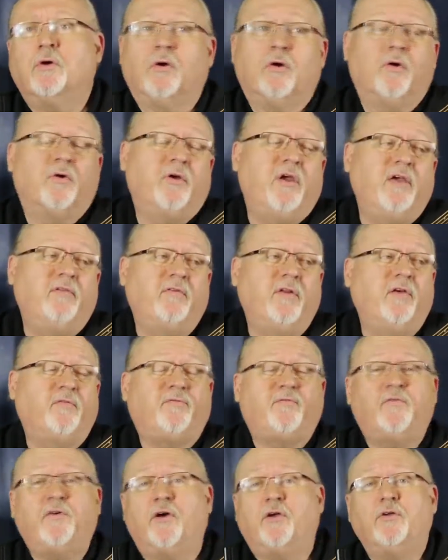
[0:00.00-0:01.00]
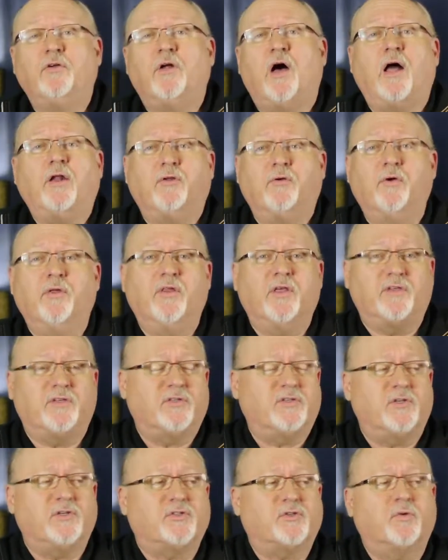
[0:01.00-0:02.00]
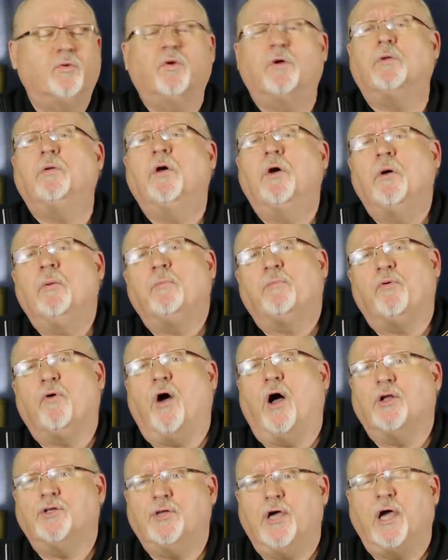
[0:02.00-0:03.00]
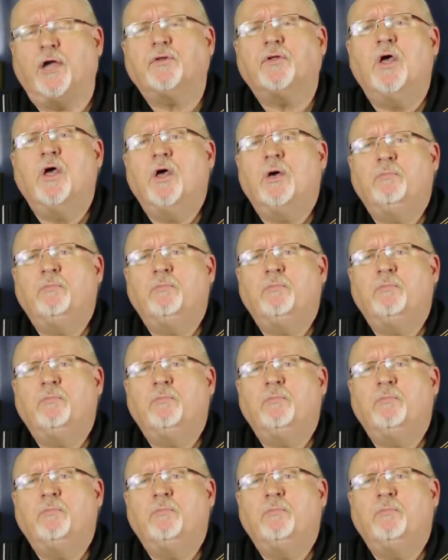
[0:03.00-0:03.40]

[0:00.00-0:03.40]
or even if you're not doing this as a school project,